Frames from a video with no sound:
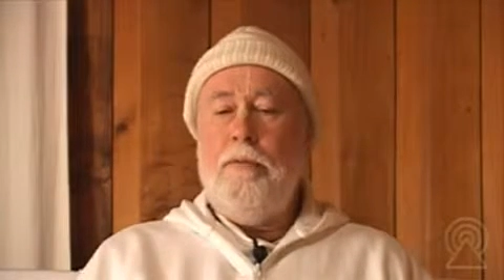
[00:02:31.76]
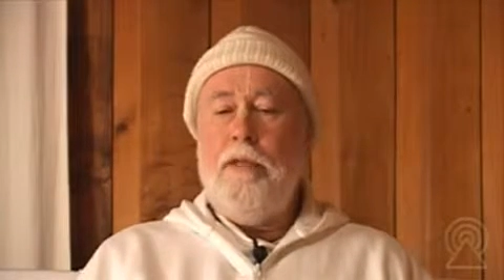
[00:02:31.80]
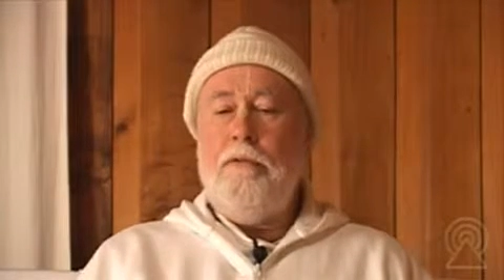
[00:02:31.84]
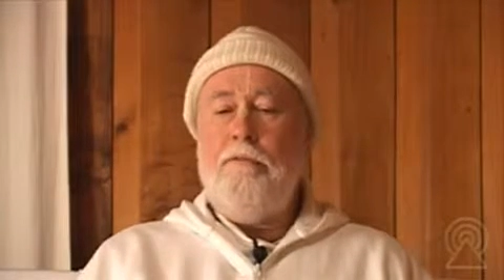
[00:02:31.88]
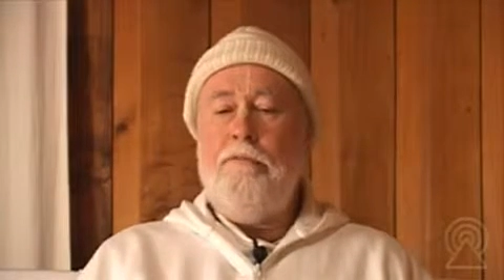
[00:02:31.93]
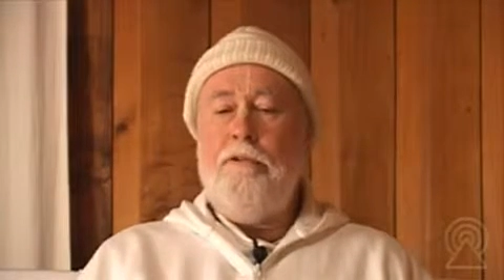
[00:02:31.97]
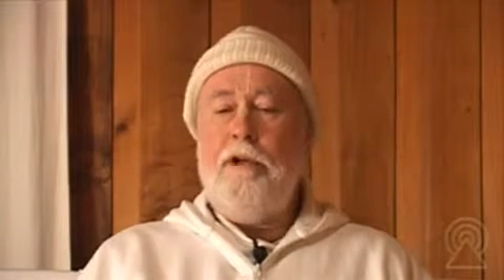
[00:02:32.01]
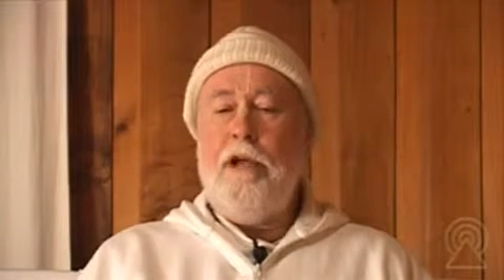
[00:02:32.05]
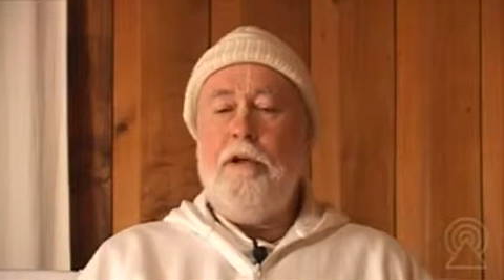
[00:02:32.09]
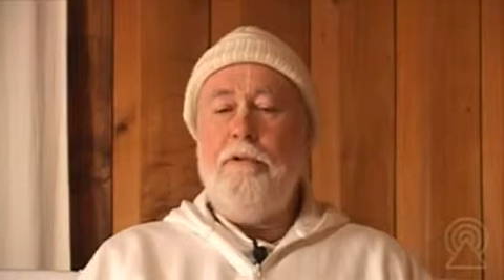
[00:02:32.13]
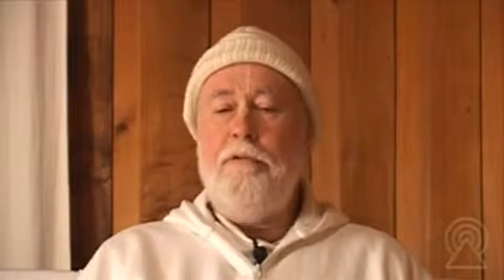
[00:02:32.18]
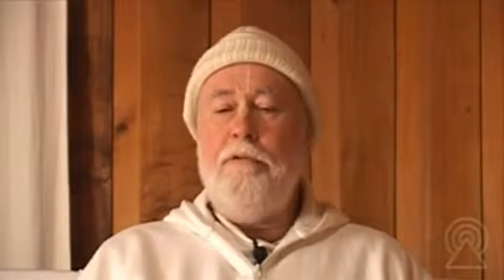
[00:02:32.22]
They
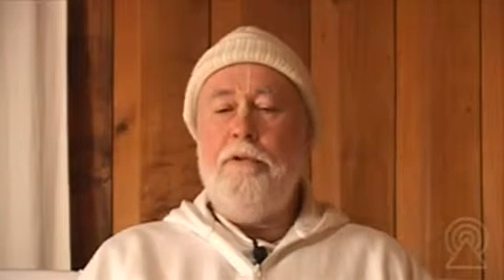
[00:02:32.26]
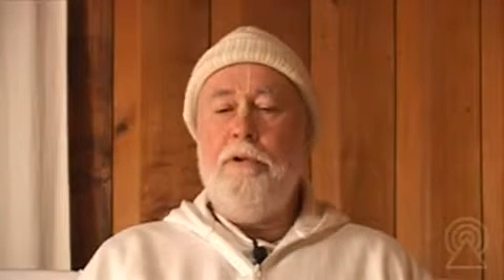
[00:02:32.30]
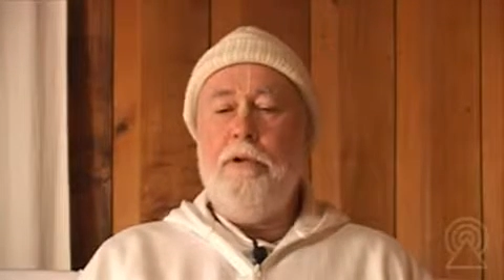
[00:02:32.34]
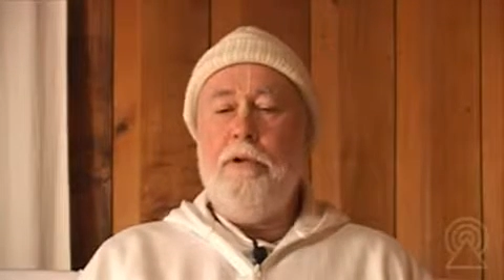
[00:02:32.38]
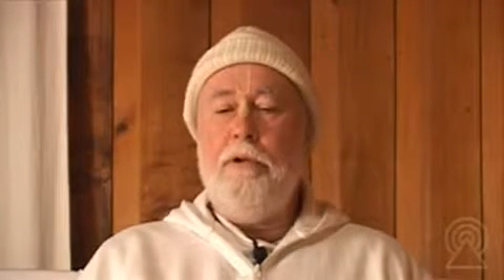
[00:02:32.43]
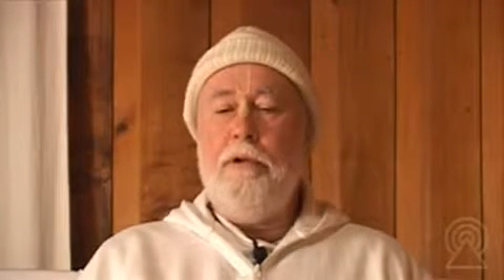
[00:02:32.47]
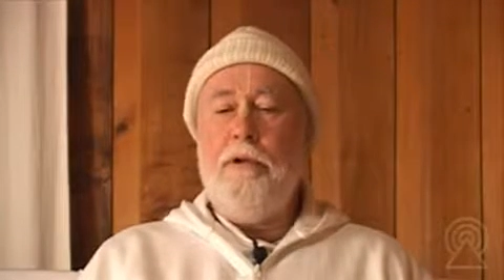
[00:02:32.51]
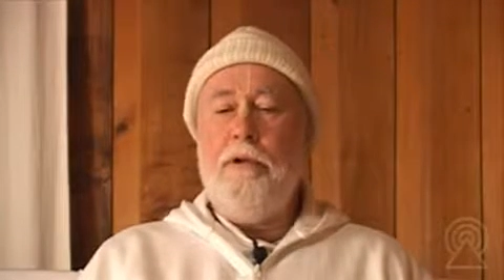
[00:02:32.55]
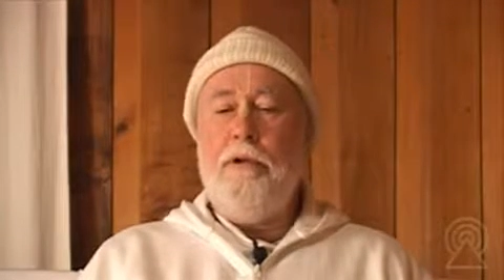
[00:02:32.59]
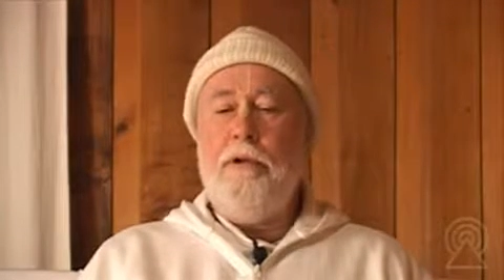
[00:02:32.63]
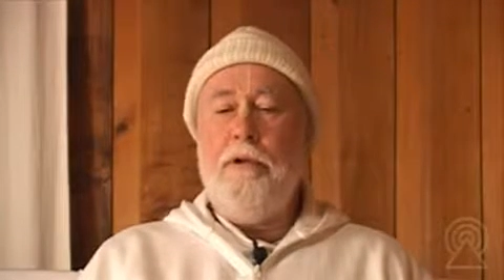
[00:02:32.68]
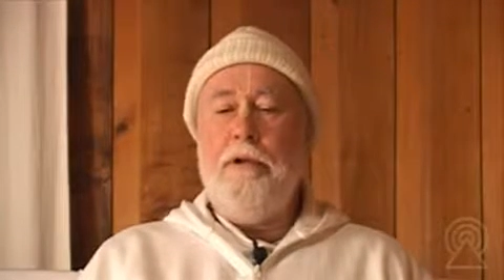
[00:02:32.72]
found
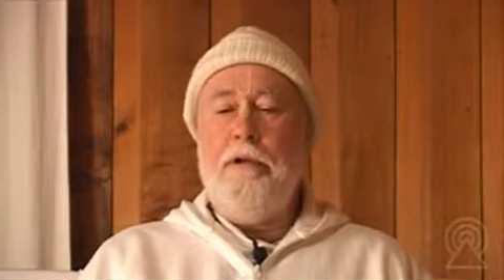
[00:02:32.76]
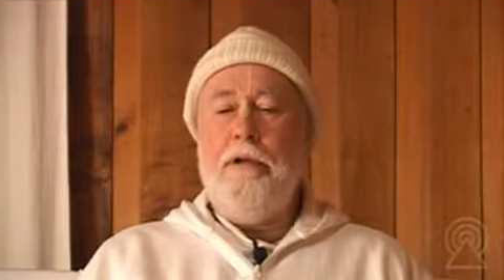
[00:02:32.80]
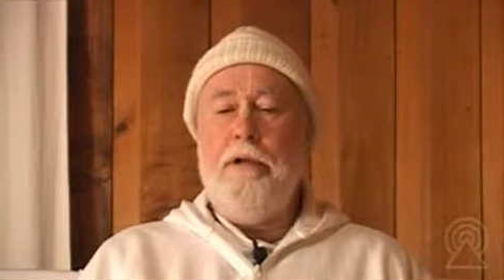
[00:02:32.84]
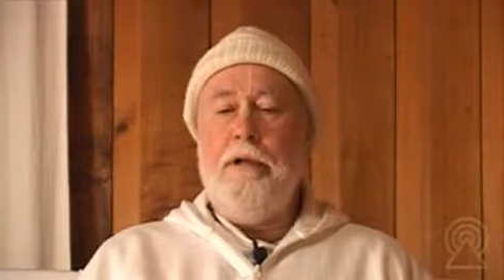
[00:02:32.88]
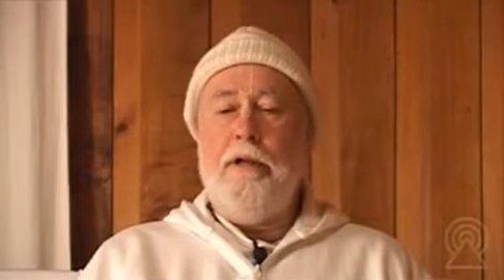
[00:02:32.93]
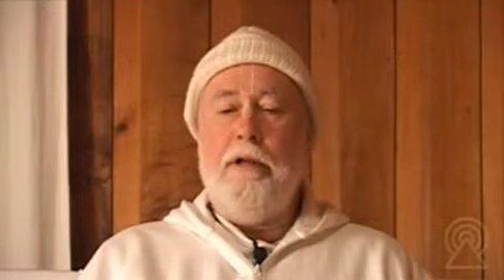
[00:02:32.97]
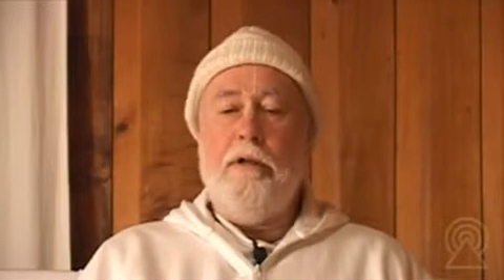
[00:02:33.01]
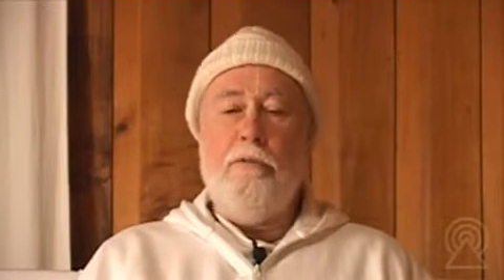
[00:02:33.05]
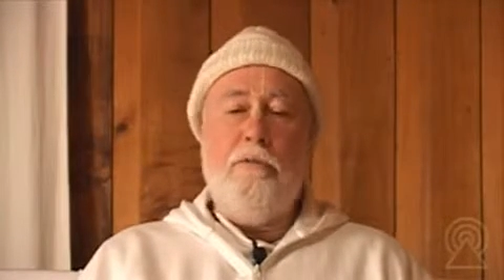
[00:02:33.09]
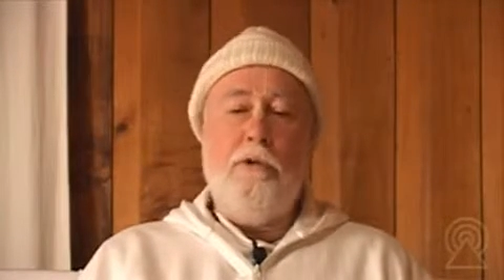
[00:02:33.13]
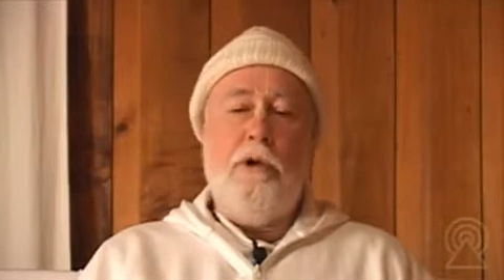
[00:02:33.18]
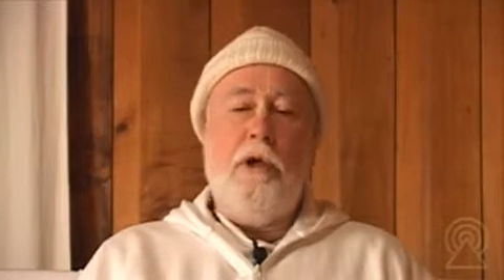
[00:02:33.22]
it, and
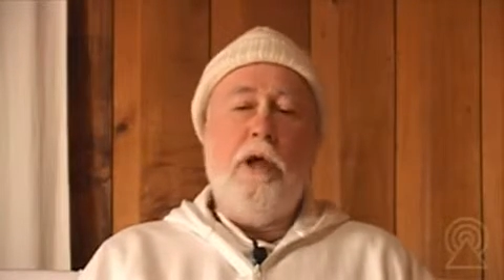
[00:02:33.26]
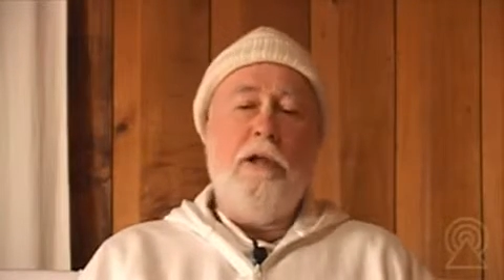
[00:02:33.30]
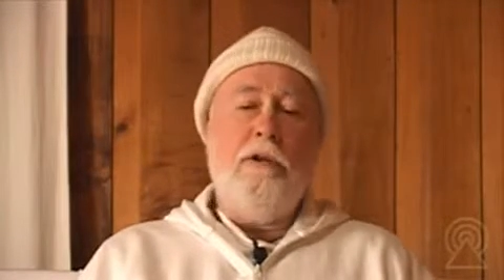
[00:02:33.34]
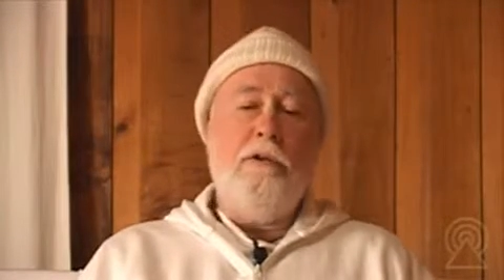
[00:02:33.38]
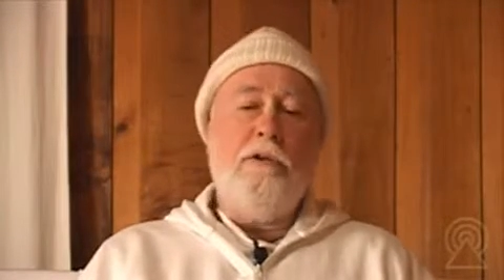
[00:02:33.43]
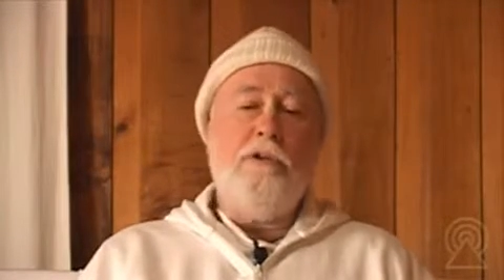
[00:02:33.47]
I